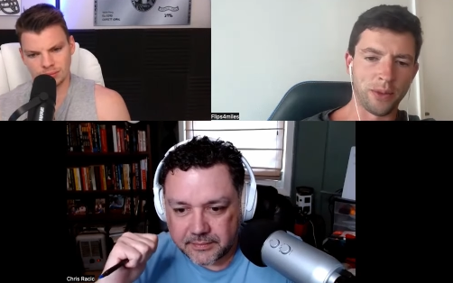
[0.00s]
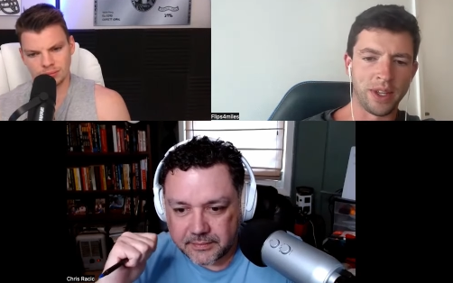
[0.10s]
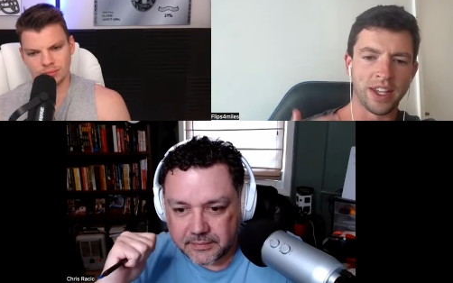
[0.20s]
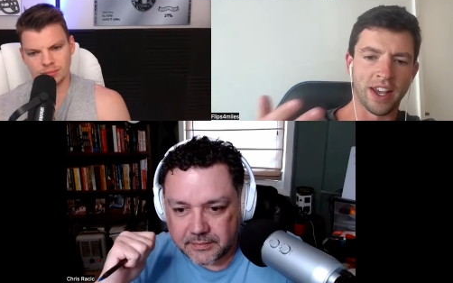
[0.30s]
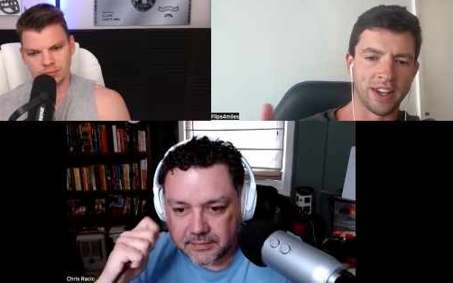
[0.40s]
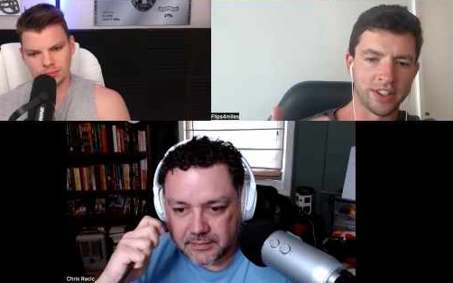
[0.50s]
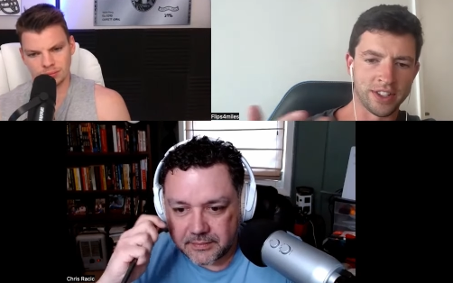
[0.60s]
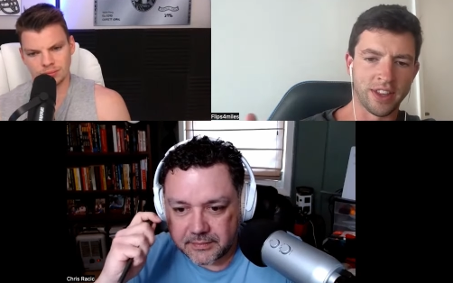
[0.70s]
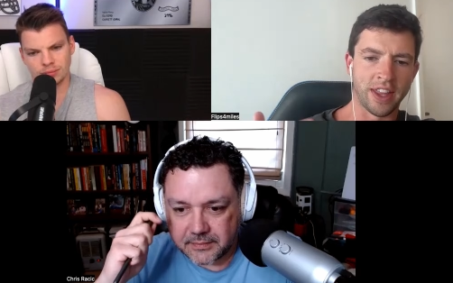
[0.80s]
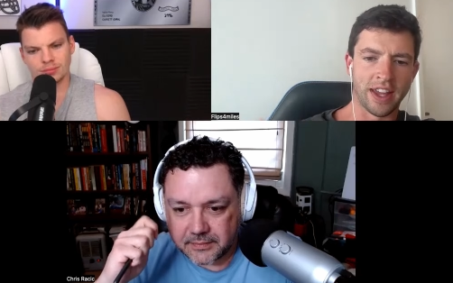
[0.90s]
Speaker 1: we kind of
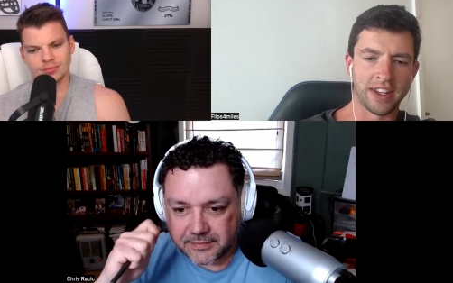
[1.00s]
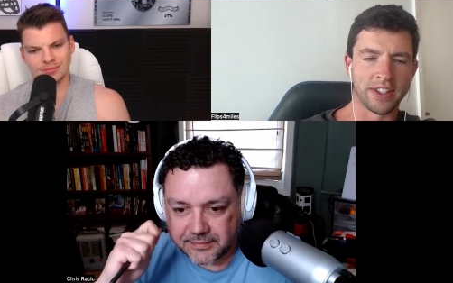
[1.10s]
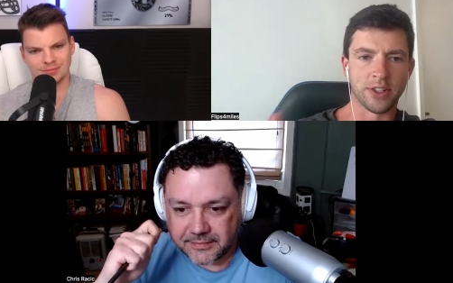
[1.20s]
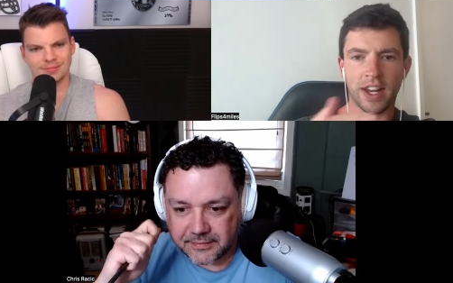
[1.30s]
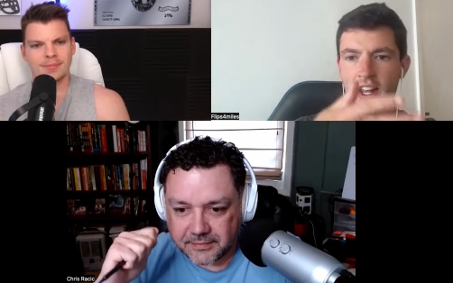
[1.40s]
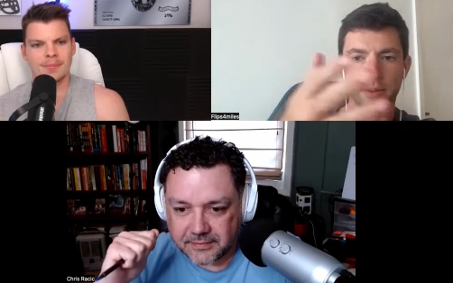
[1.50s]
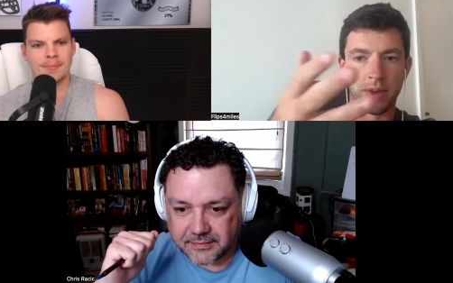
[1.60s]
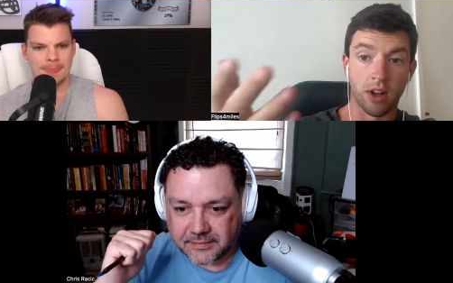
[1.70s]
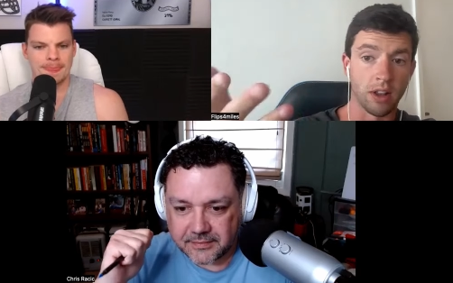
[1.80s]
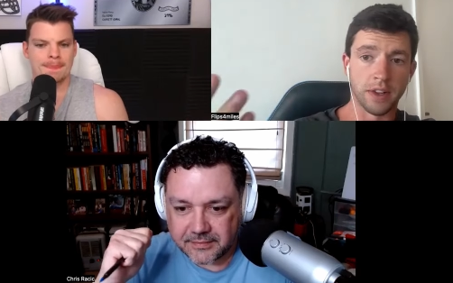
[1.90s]
share that trade. I
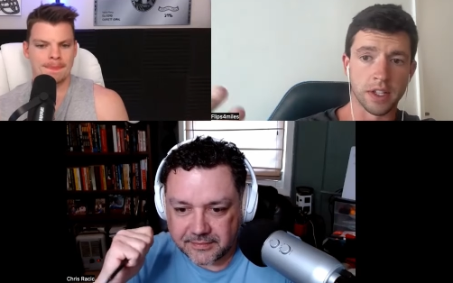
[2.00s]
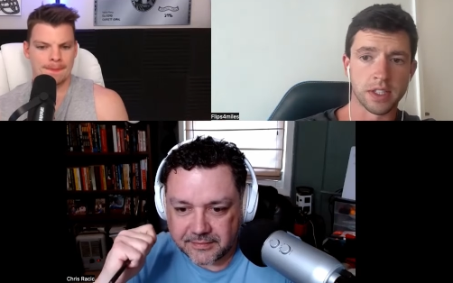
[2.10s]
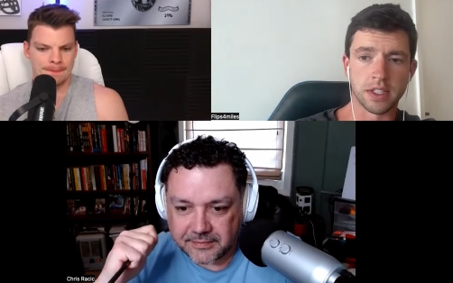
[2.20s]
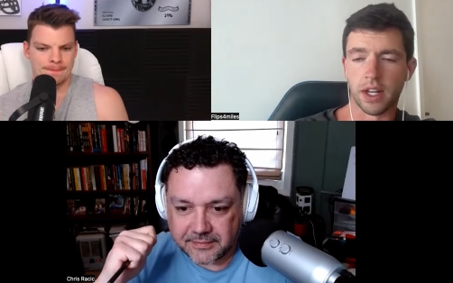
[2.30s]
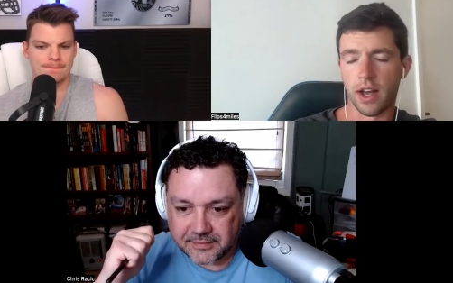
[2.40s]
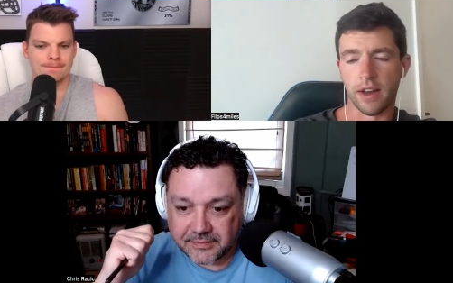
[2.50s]
mean, all of us, you know,